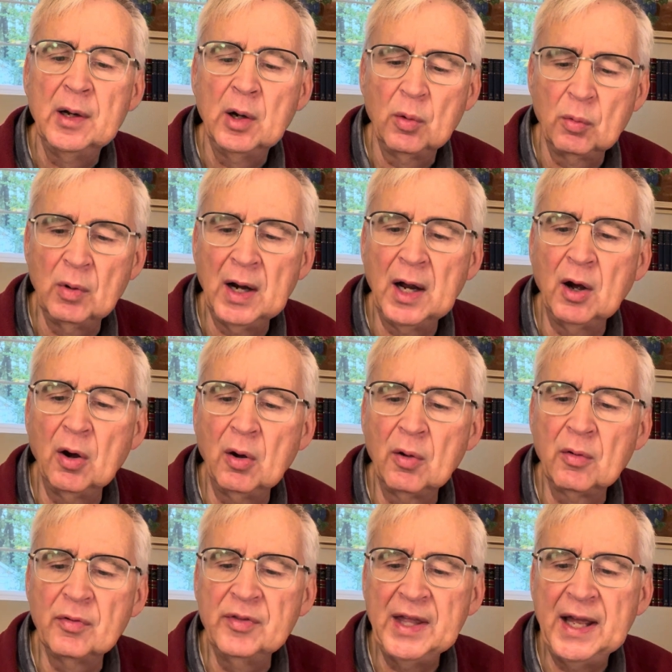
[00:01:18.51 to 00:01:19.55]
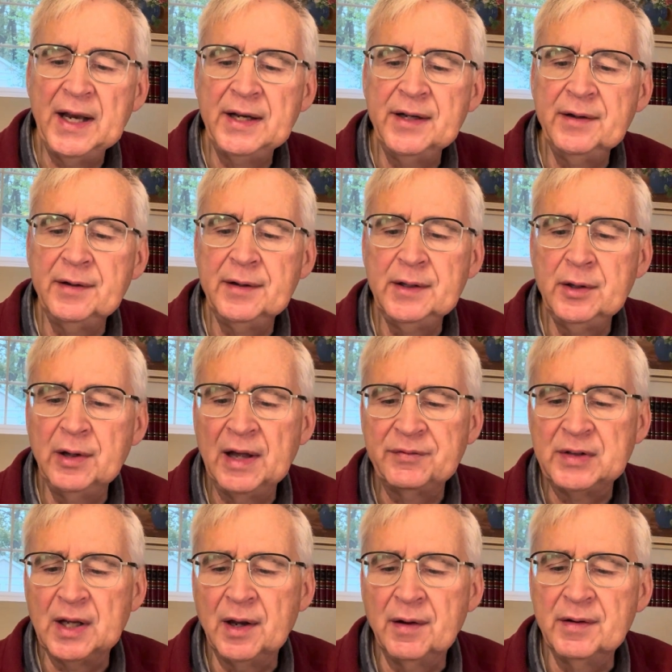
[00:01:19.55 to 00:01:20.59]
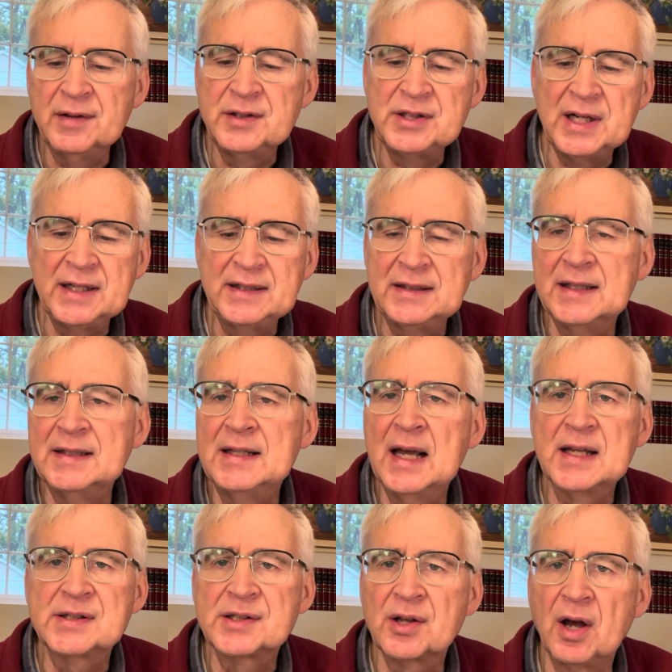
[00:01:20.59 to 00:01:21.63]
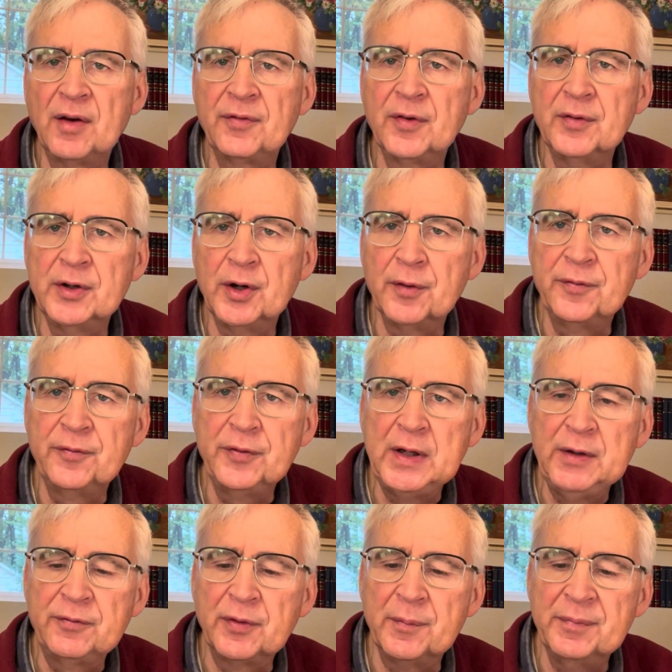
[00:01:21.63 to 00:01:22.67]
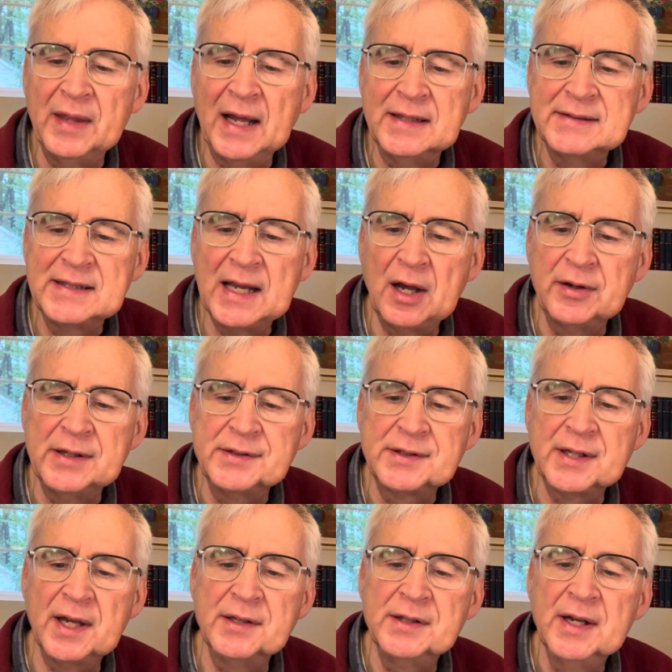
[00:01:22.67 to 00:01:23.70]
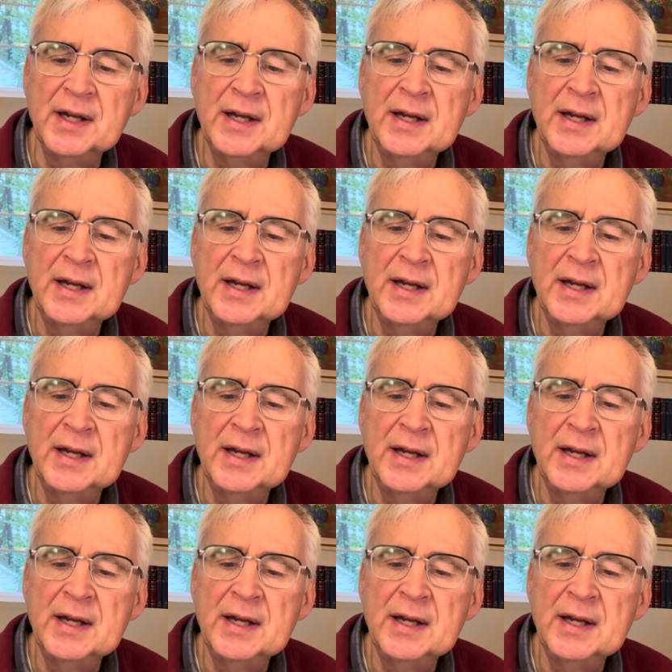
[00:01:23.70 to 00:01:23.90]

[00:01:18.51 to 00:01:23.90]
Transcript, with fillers: Well, then you have to shake the dust off of your feet from that town. He said,